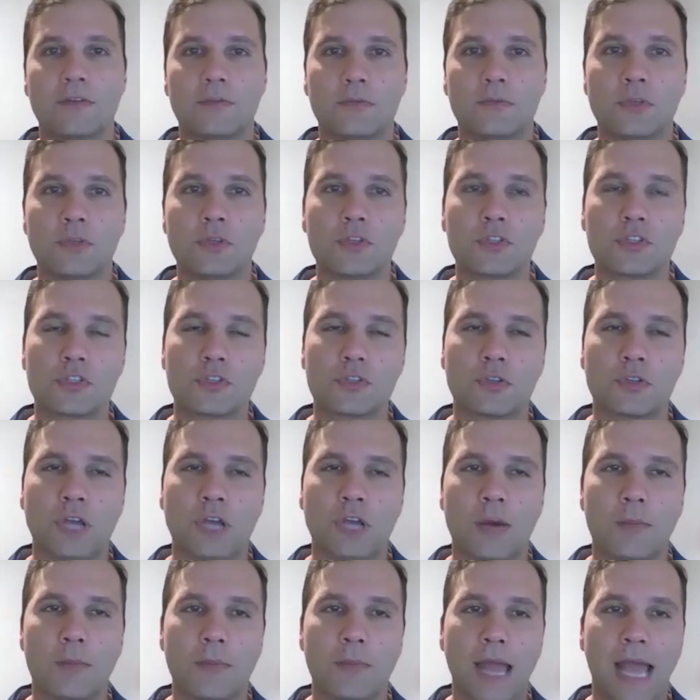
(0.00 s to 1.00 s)
users who
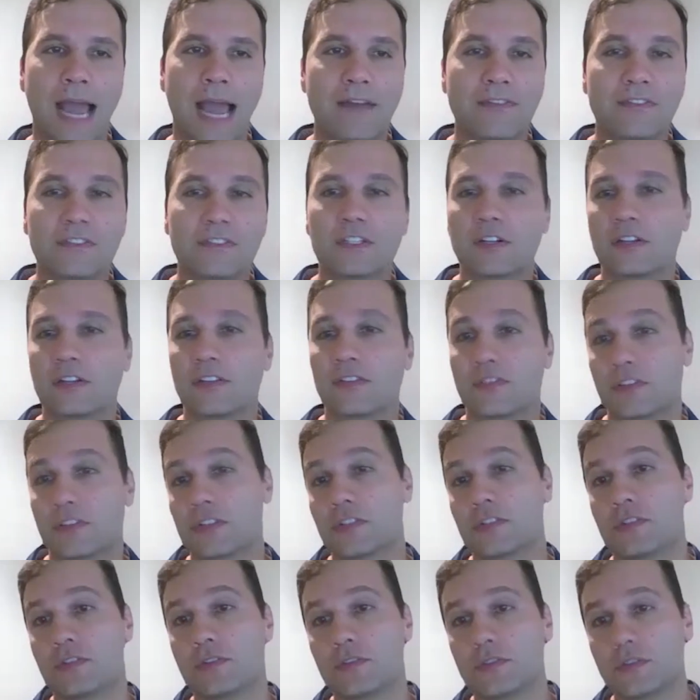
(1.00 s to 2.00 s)
come after the
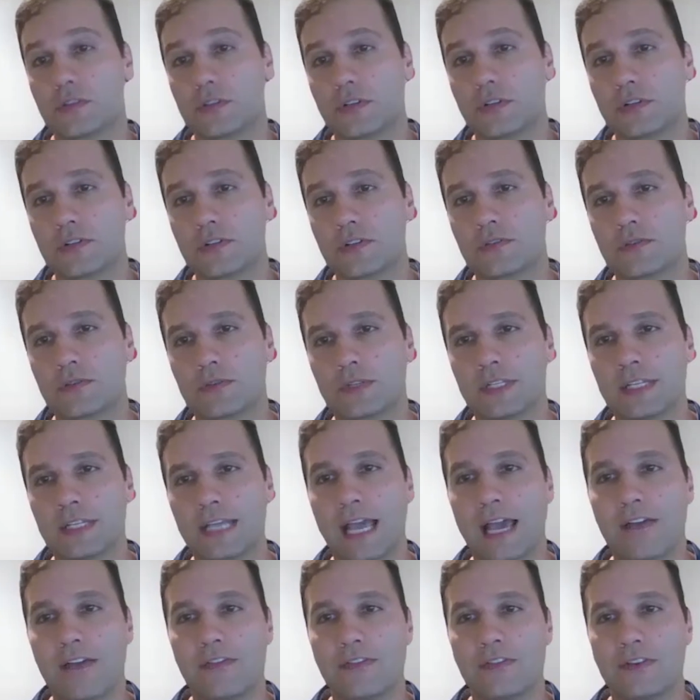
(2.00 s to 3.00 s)
first users really
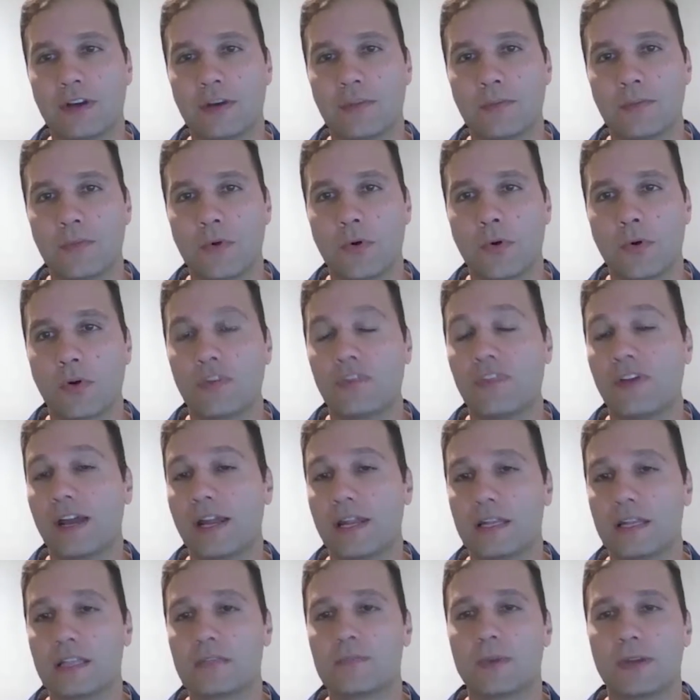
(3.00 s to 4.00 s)
have a more
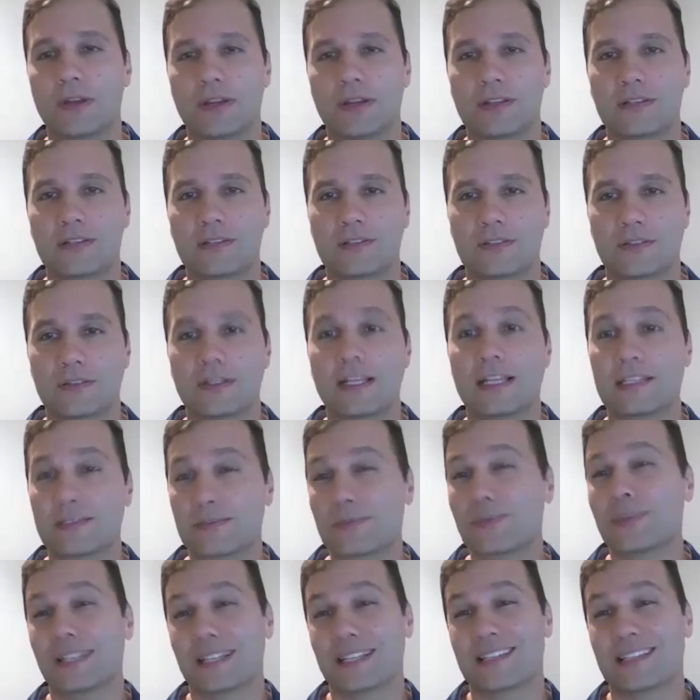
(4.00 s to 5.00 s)
refined experience. So
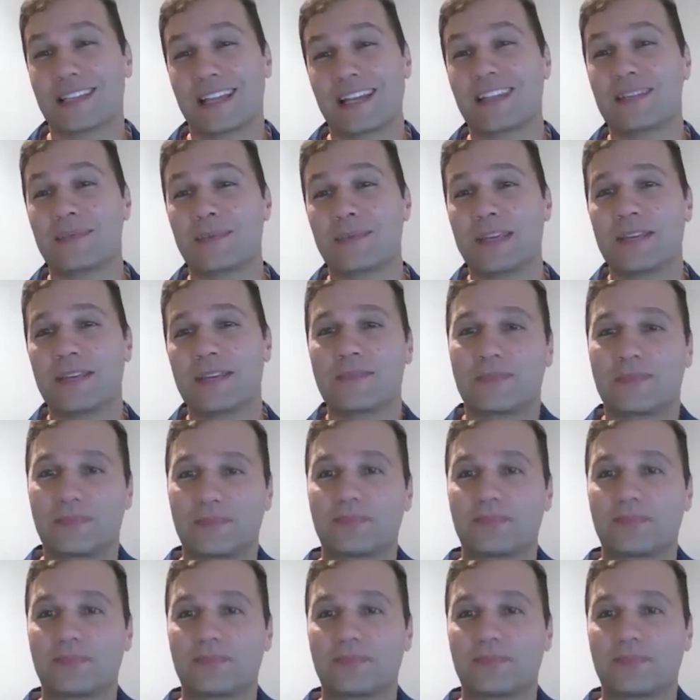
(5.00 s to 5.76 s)
that's really exciting to me.